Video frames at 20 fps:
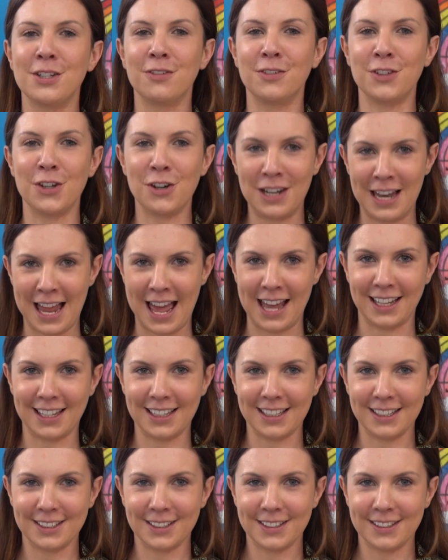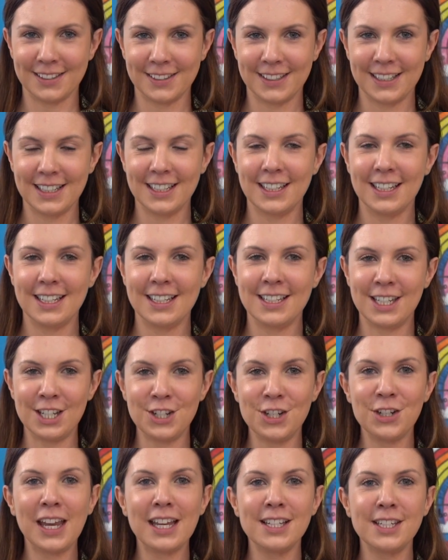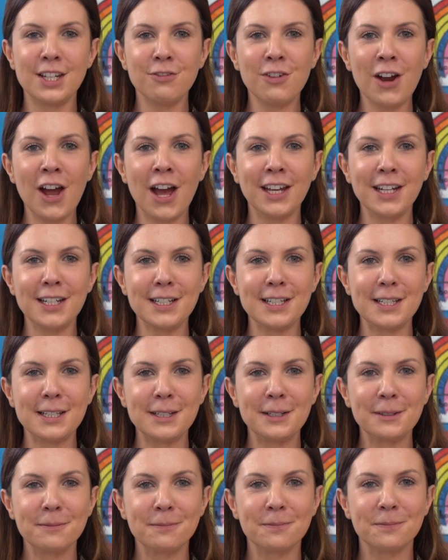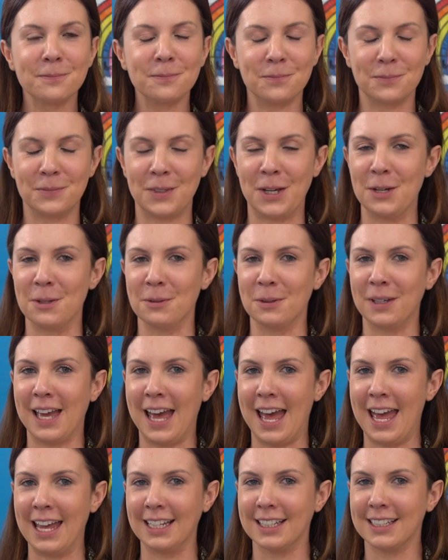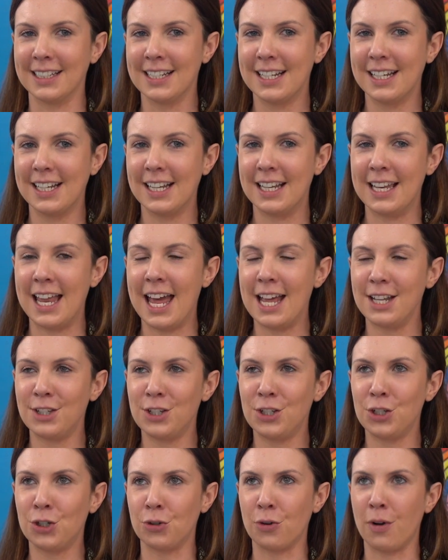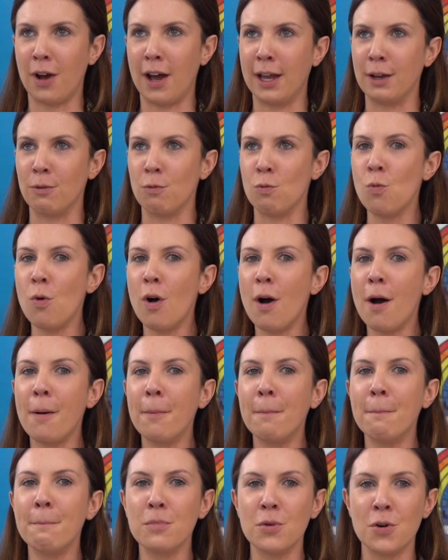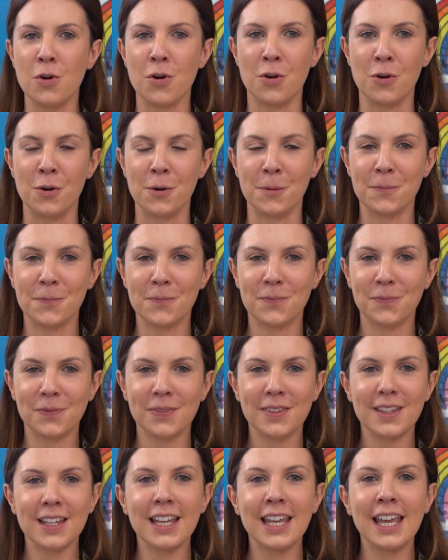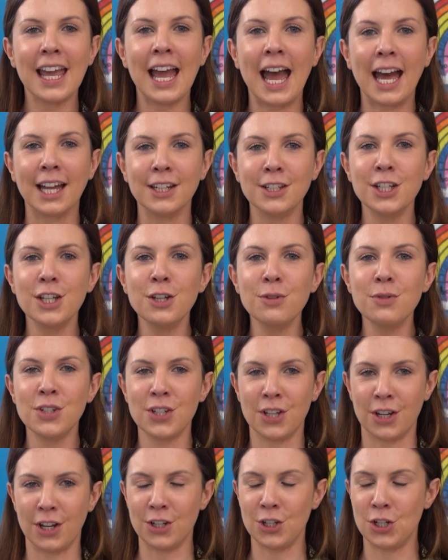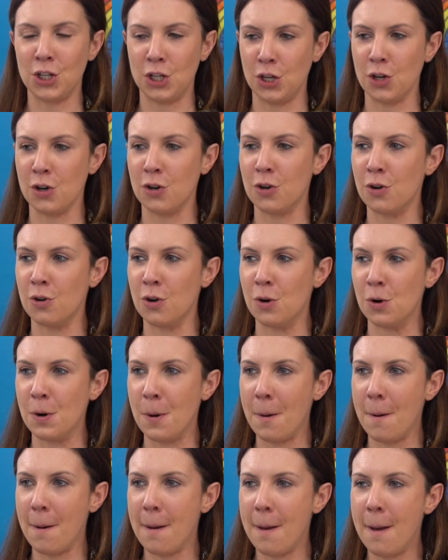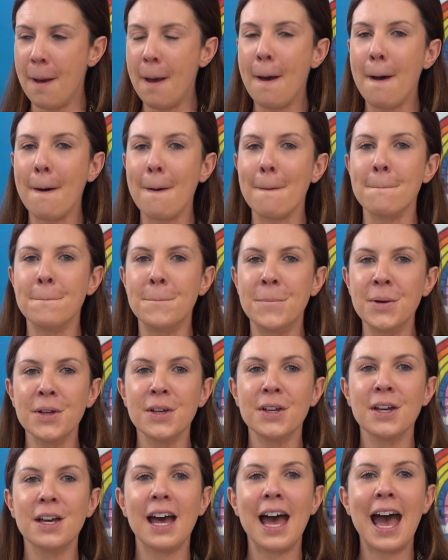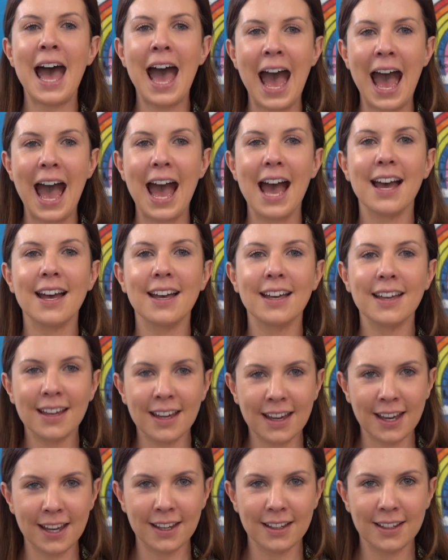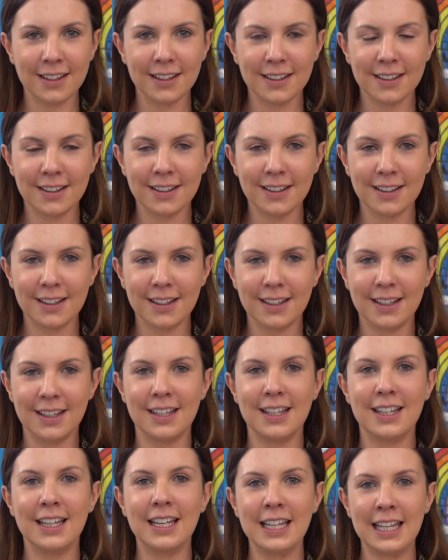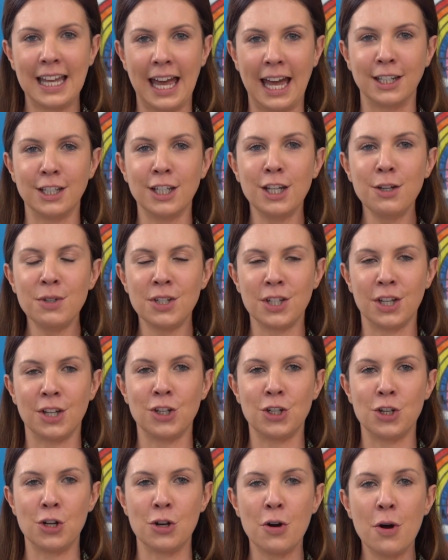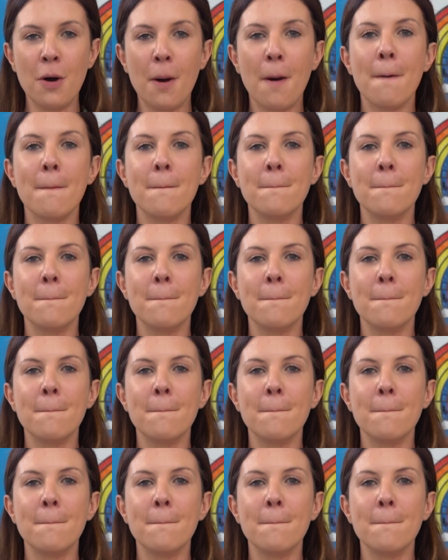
of your leg. Did you get it right? OK, let's try one more. Can you touch your b -ack? Can you touch your